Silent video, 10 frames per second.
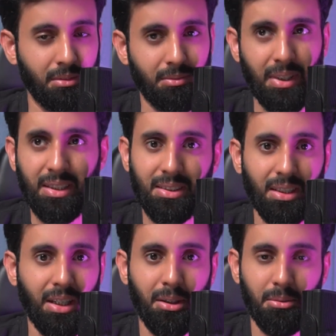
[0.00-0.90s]
let's
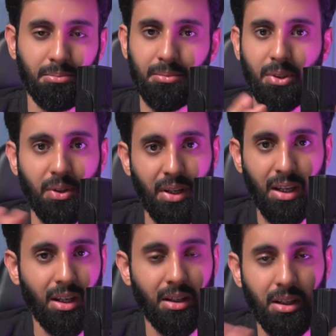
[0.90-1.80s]
say
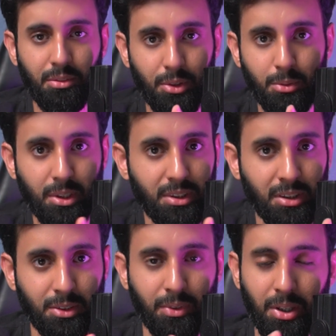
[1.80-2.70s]
today, if you're watching
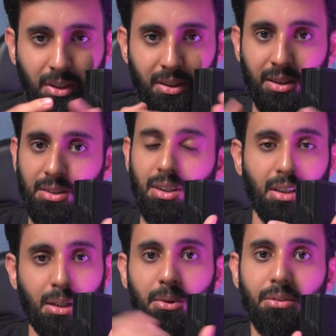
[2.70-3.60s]
this video and there are still a
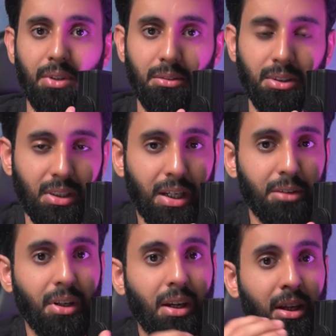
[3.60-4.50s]
couple of hours
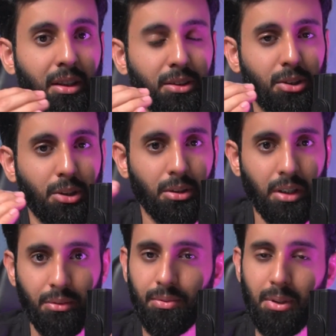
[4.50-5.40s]
left, so
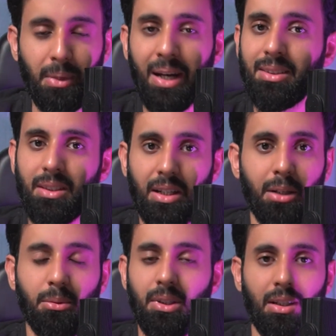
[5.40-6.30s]
if the max that
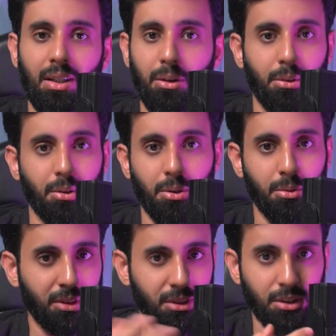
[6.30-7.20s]
I would allow you to
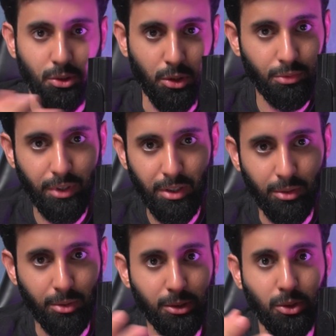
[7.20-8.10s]
do is just go over your
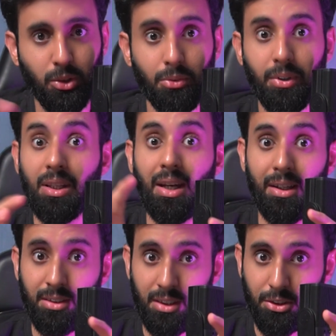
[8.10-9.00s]
notes, go over the
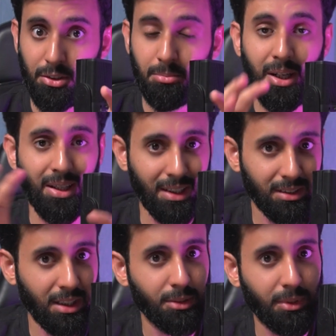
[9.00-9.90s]
errors that you've made. Yes,
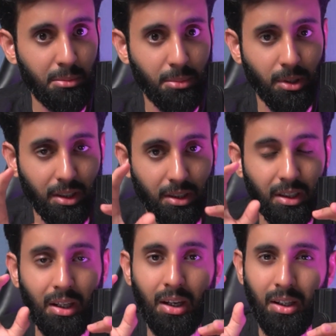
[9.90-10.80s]
that's very important.
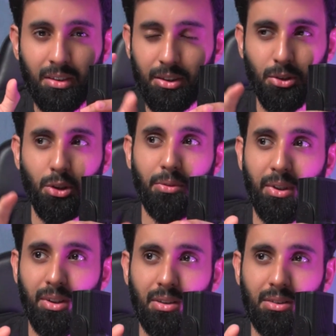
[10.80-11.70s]
Just go
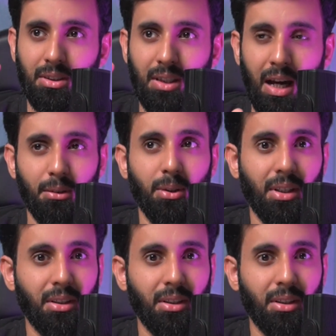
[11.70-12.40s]
over, just have a look